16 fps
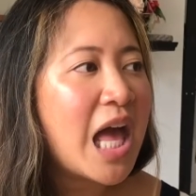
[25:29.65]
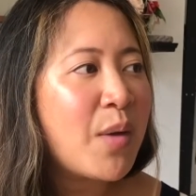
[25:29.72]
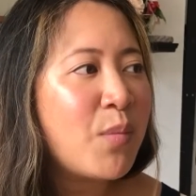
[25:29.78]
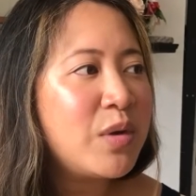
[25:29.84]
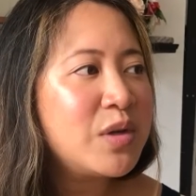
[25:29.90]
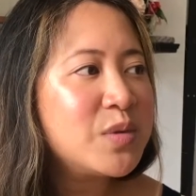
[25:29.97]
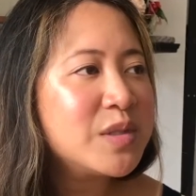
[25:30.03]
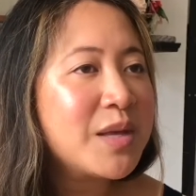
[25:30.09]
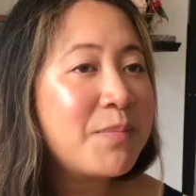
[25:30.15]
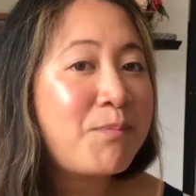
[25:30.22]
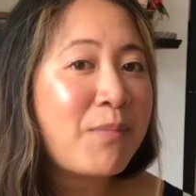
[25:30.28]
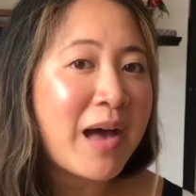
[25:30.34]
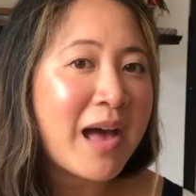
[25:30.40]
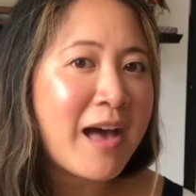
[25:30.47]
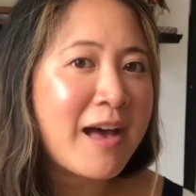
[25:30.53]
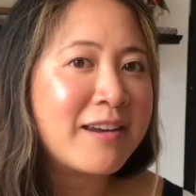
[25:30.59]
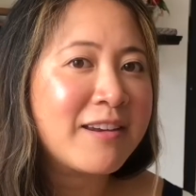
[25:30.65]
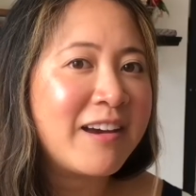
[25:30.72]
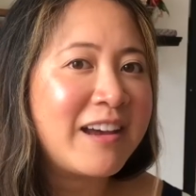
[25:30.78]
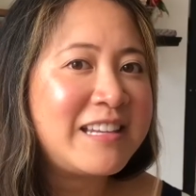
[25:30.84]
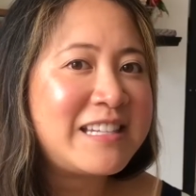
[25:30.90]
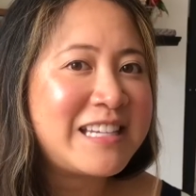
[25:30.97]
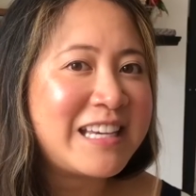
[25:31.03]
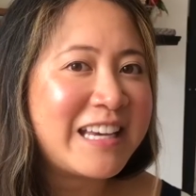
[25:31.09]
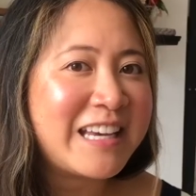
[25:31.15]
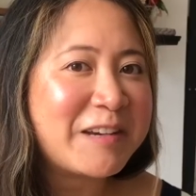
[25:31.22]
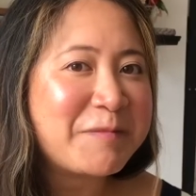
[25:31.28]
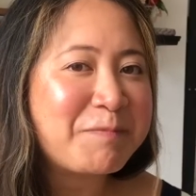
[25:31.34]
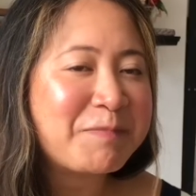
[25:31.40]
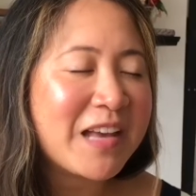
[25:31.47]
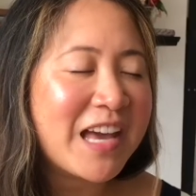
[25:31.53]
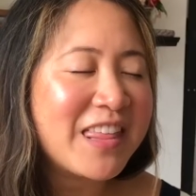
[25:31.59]
which was a bad idea.
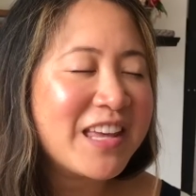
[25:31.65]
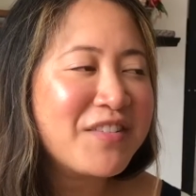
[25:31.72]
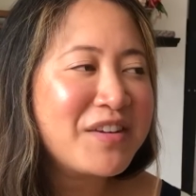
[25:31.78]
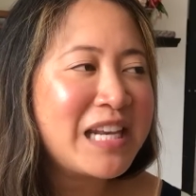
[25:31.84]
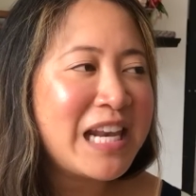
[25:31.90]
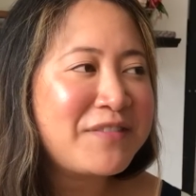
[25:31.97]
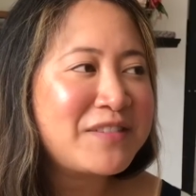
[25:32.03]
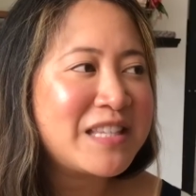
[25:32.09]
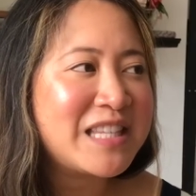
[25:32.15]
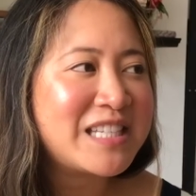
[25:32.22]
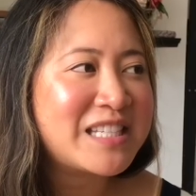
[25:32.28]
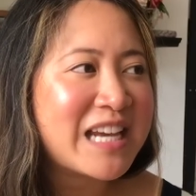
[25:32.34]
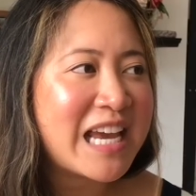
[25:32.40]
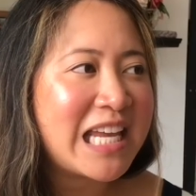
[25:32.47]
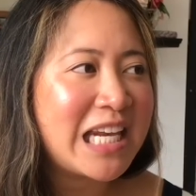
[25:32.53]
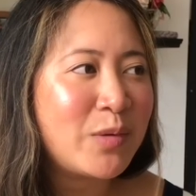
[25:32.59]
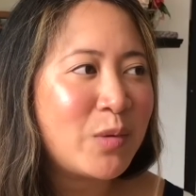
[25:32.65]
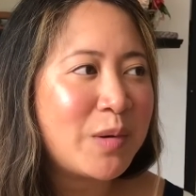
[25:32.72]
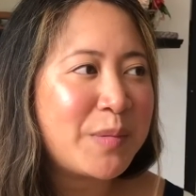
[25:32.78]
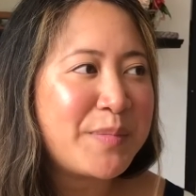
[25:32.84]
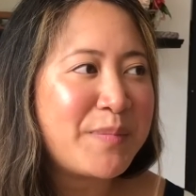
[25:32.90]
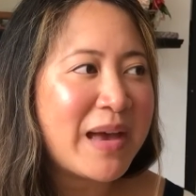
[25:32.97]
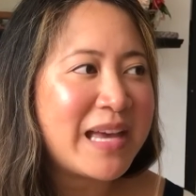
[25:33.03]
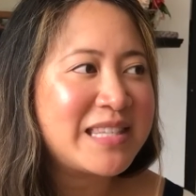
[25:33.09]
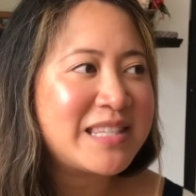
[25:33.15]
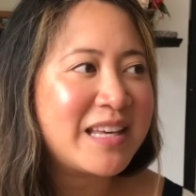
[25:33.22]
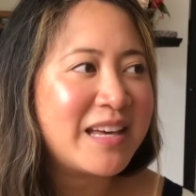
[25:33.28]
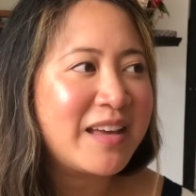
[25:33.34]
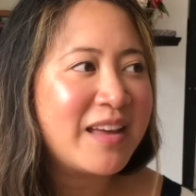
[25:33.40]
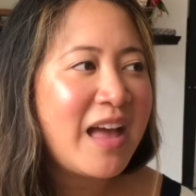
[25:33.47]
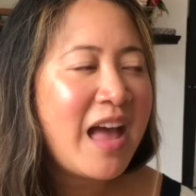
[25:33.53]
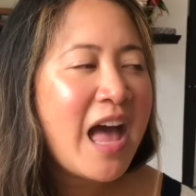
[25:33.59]
I think if I'd left it in the shade, it would have been
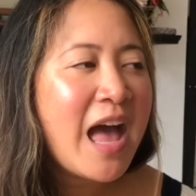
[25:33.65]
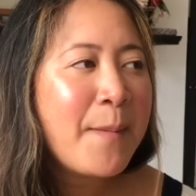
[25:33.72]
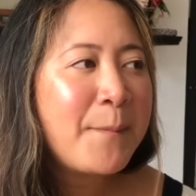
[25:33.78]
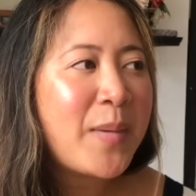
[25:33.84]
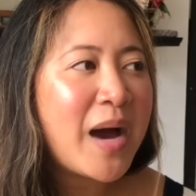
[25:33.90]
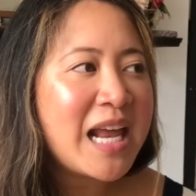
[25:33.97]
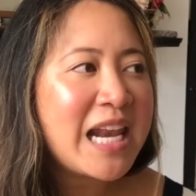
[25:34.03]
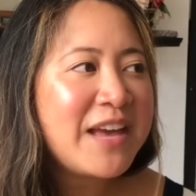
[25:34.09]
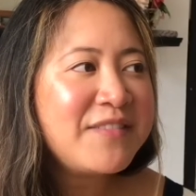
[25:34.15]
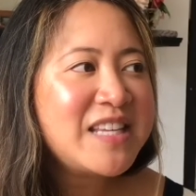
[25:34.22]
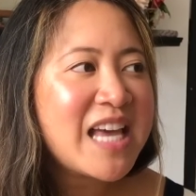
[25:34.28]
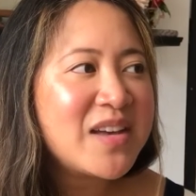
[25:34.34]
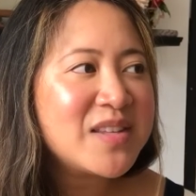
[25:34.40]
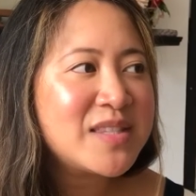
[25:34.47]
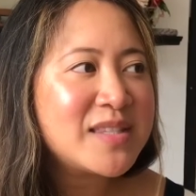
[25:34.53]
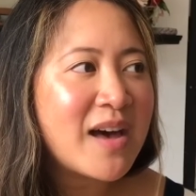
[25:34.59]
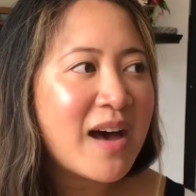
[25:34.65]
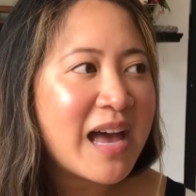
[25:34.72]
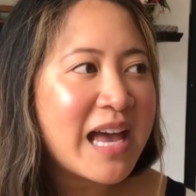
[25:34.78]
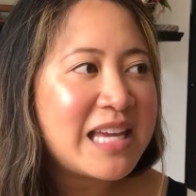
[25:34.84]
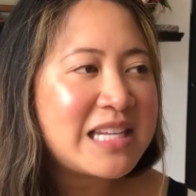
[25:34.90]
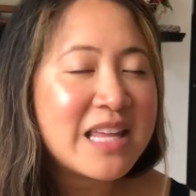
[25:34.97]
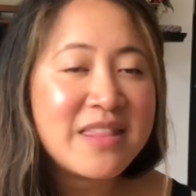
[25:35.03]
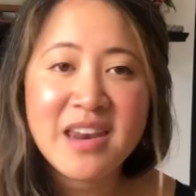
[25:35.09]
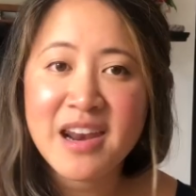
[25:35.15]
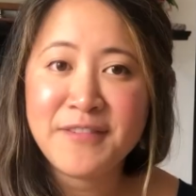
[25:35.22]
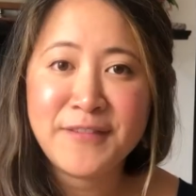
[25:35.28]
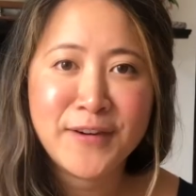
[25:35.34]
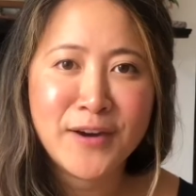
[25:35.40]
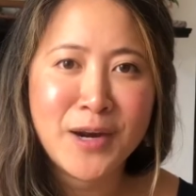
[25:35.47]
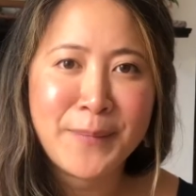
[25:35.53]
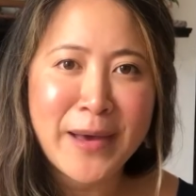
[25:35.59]
better. But I left it outside and then I
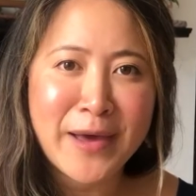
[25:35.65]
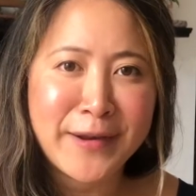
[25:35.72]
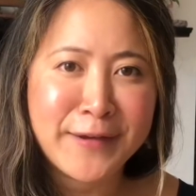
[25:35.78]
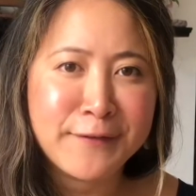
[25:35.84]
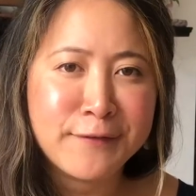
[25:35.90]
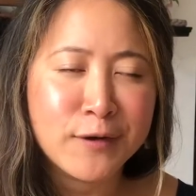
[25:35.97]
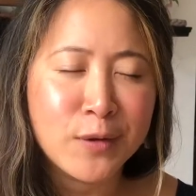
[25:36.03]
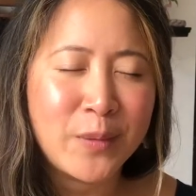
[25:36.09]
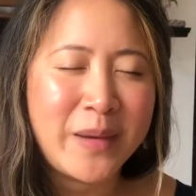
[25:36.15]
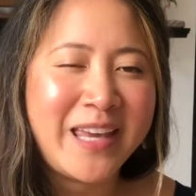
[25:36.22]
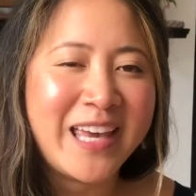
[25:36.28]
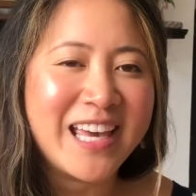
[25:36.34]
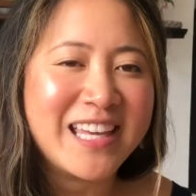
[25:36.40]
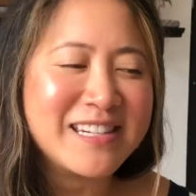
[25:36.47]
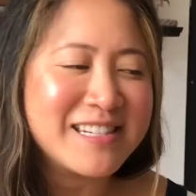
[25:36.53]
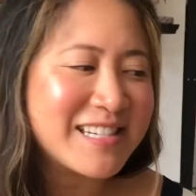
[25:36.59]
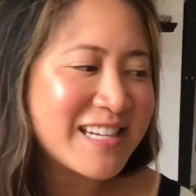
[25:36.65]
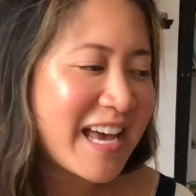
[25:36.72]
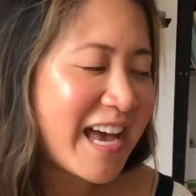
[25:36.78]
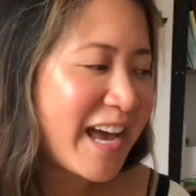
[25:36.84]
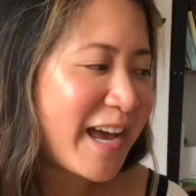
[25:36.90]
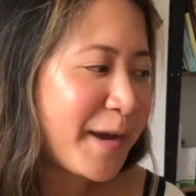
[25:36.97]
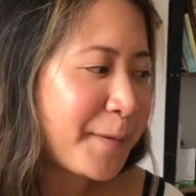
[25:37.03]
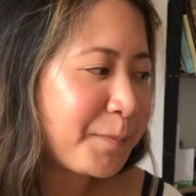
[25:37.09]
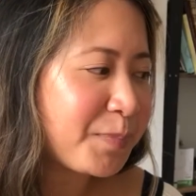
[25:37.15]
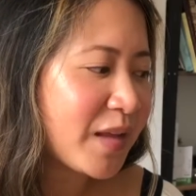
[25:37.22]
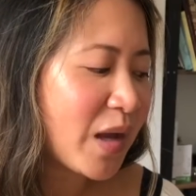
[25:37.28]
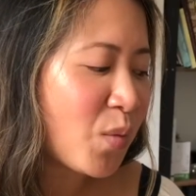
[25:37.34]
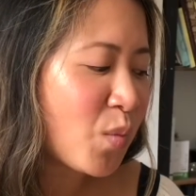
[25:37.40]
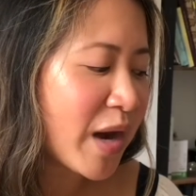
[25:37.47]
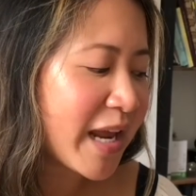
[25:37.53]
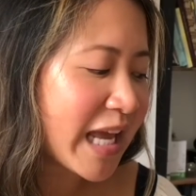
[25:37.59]
forgot about it for a weekend. And
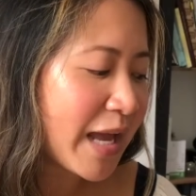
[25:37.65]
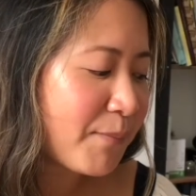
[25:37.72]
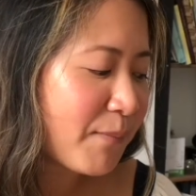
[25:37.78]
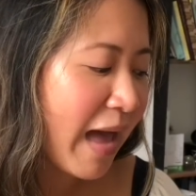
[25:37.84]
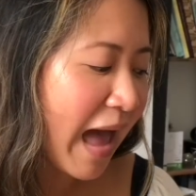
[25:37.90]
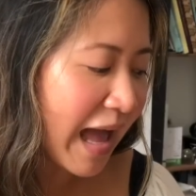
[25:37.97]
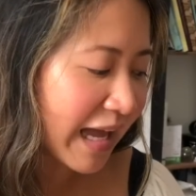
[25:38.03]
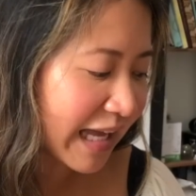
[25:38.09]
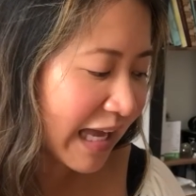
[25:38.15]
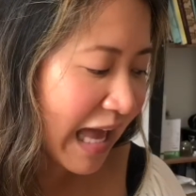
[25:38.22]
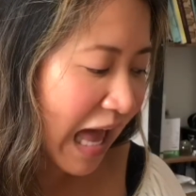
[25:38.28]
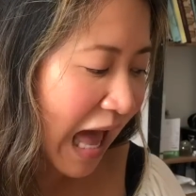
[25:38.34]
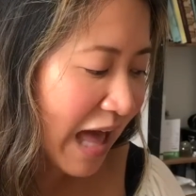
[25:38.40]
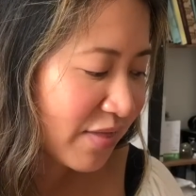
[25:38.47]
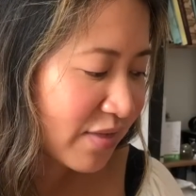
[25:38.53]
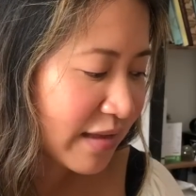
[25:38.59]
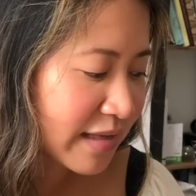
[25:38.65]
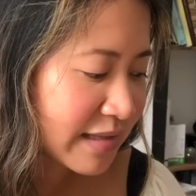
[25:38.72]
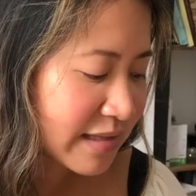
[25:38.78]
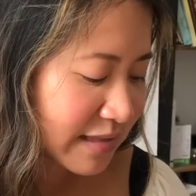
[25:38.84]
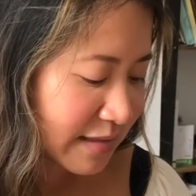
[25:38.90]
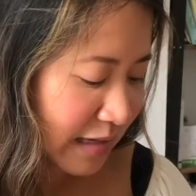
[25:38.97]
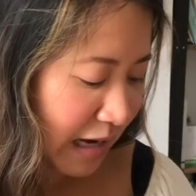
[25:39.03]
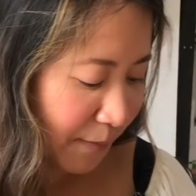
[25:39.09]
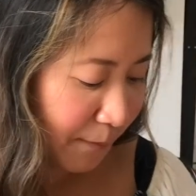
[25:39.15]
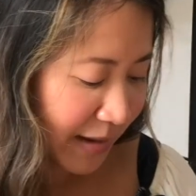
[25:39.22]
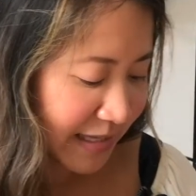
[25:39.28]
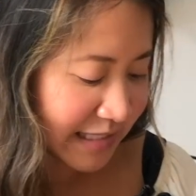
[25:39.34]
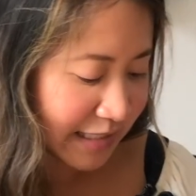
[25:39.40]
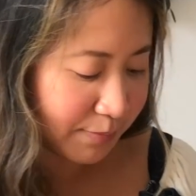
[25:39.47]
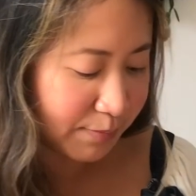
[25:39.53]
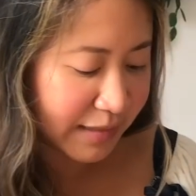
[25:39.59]
when I came back, it had this, like,
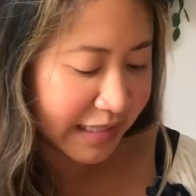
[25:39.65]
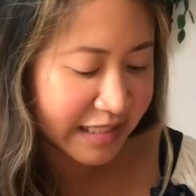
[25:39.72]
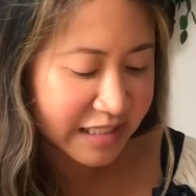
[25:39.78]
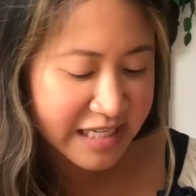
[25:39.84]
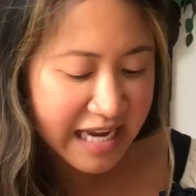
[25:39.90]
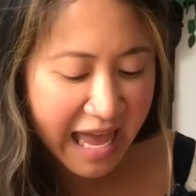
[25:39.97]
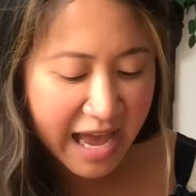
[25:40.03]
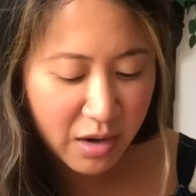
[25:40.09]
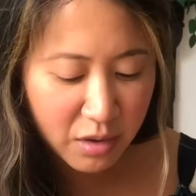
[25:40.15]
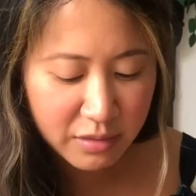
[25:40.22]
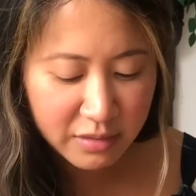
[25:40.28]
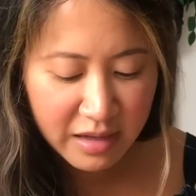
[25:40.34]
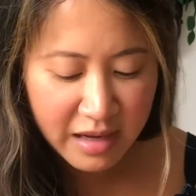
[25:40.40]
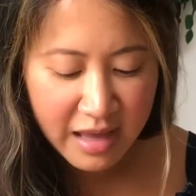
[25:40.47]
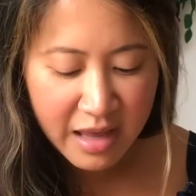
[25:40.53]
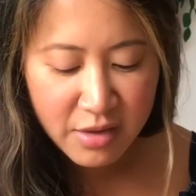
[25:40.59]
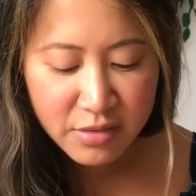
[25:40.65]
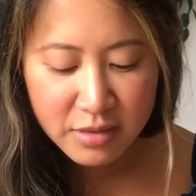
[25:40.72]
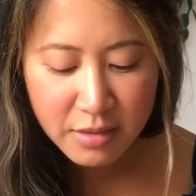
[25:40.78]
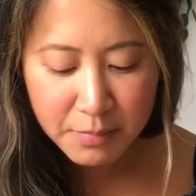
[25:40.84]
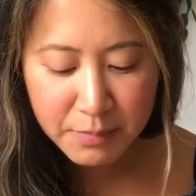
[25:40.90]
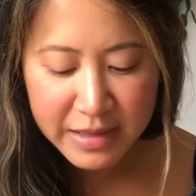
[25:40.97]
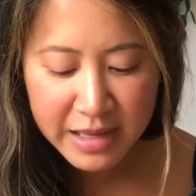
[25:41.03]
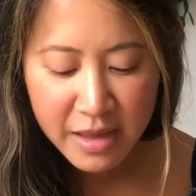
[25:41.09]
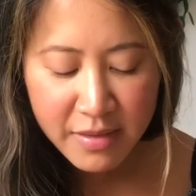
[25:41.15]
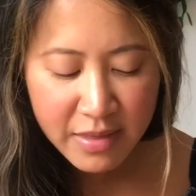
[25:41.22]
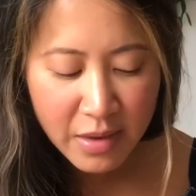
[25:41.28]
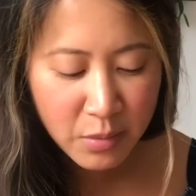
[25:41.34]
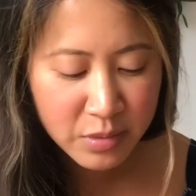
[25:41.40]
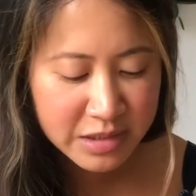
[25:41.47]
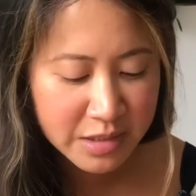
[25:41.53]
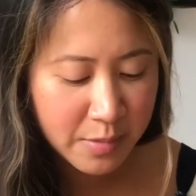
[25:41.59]
basically bleached out. The bit
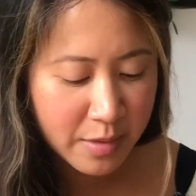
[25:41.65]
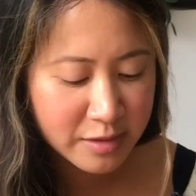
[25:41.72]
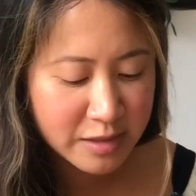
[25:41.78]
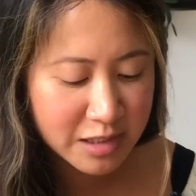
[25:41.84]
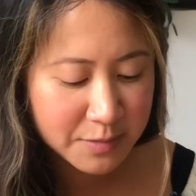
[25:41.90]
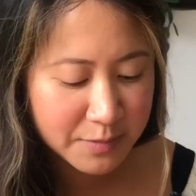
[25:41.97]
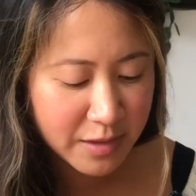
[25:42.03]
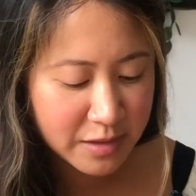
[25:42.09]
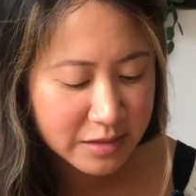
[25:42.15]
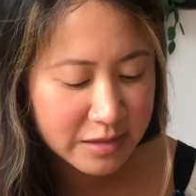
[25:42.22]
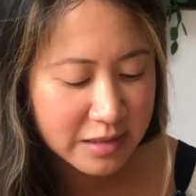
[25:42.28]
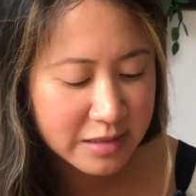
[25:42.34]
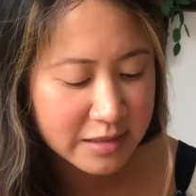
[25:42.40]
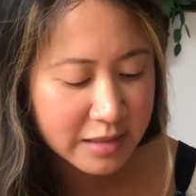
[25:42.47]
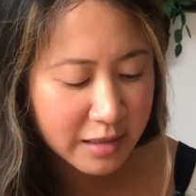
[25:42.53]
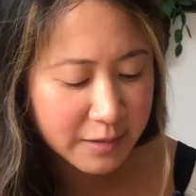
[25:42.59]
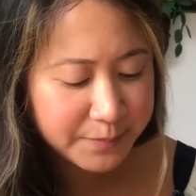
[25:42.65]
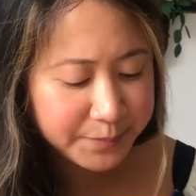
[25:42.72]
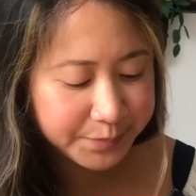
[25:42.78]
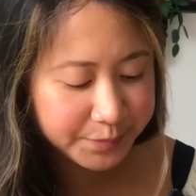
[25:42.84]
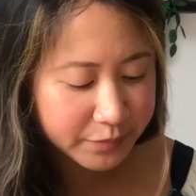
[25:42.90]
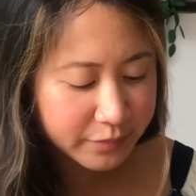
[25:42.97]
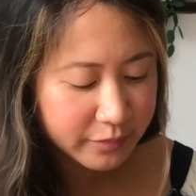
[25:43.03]
that was the most exposed to the sun.